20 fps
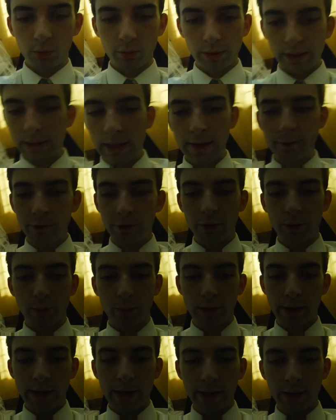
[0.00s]
They never
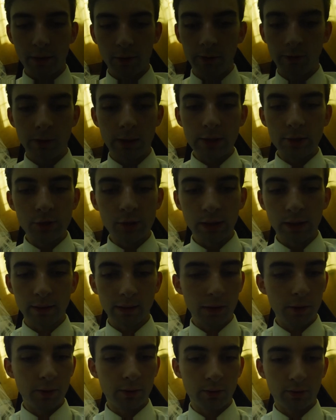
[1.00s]
plan who's teaching. They
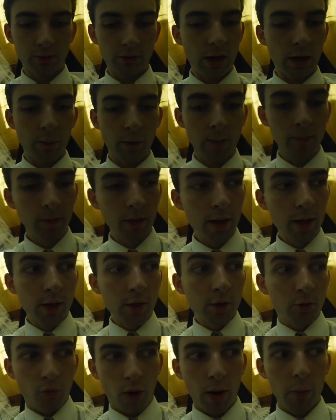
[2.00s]
always come up
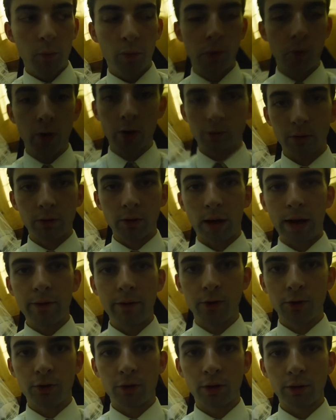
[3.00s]
right when we arrived
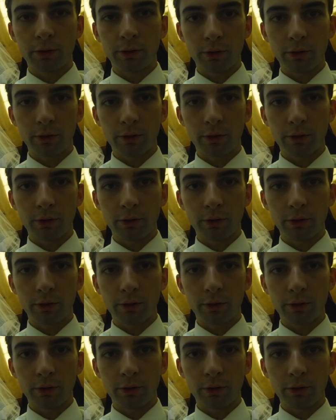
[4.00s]
at church.